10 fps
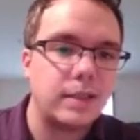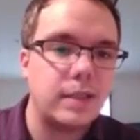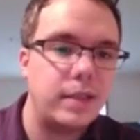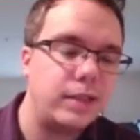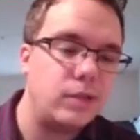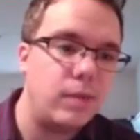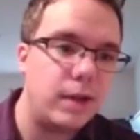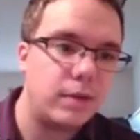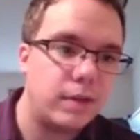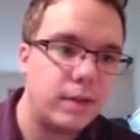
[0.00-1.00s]
to the
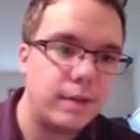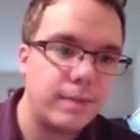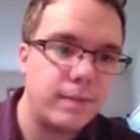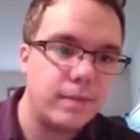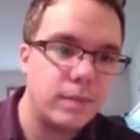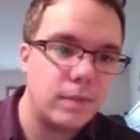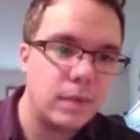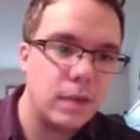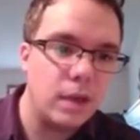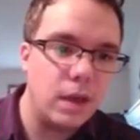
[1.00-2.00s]
12th.
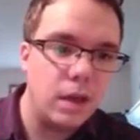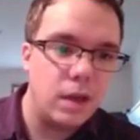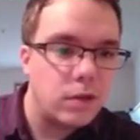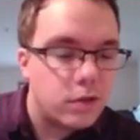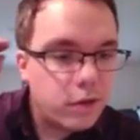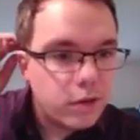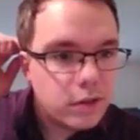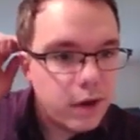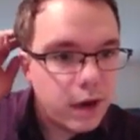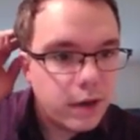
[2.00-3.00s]
So
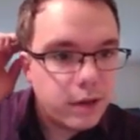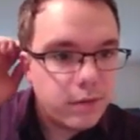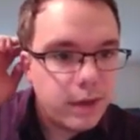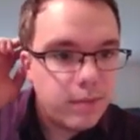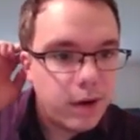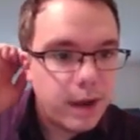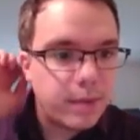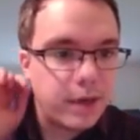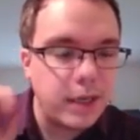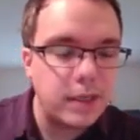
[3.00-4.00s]
those are our 3
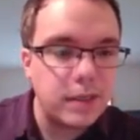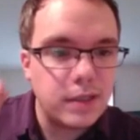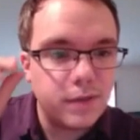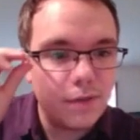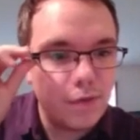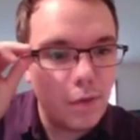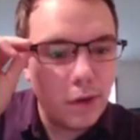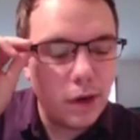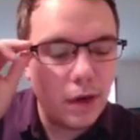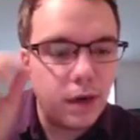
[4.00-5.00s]
properties
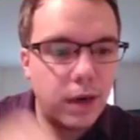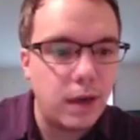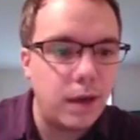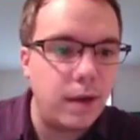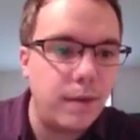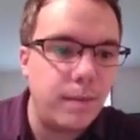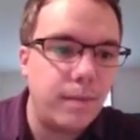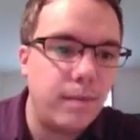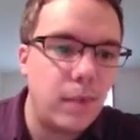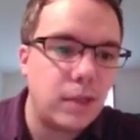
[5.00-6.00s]
for
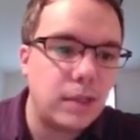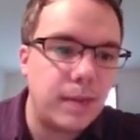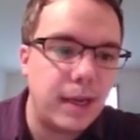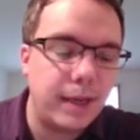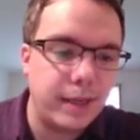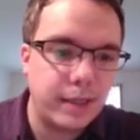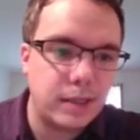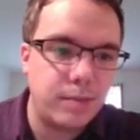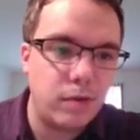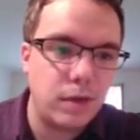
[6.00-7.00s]
multiplying
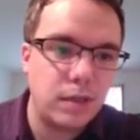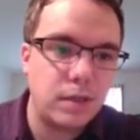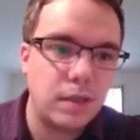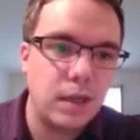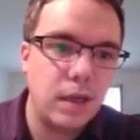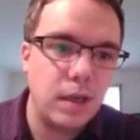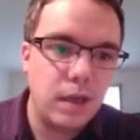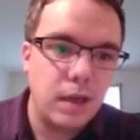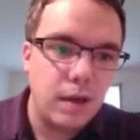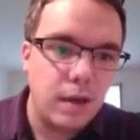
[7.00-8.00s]
exponents.
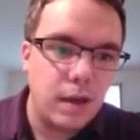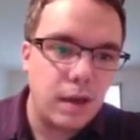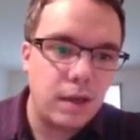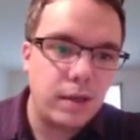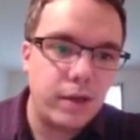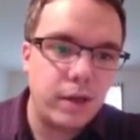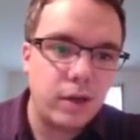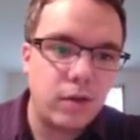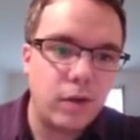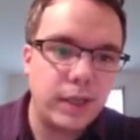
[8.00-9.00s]
Either
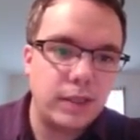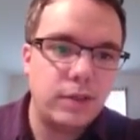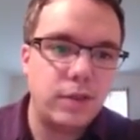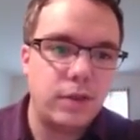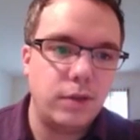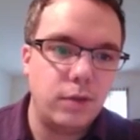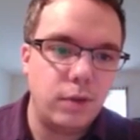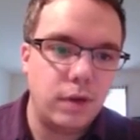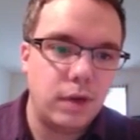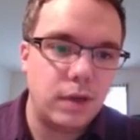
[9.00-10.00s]
you're going to